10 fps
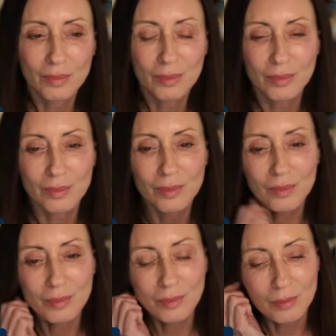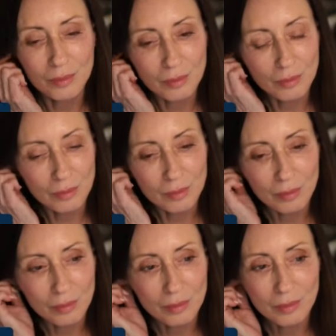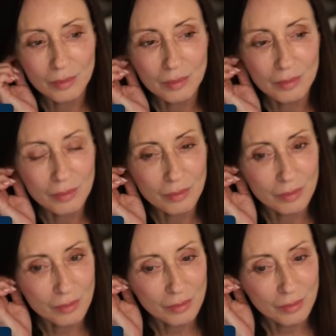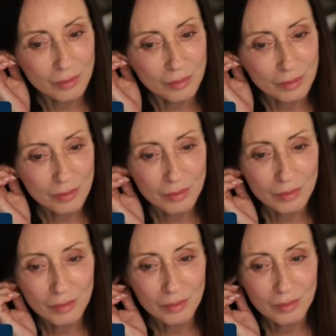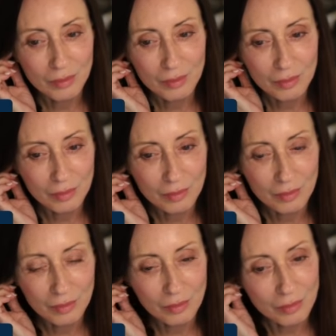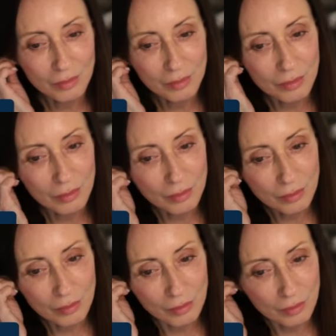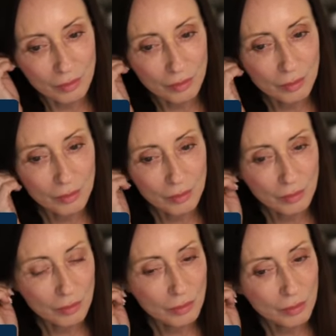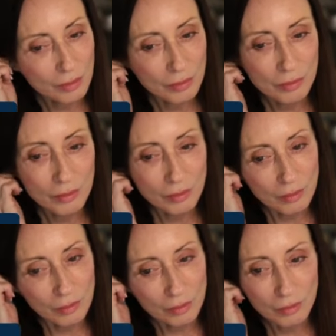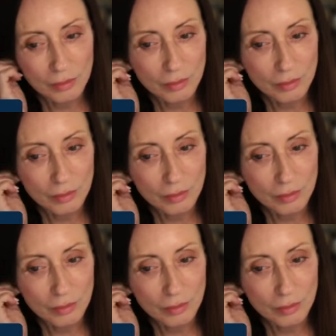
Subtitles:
(silent)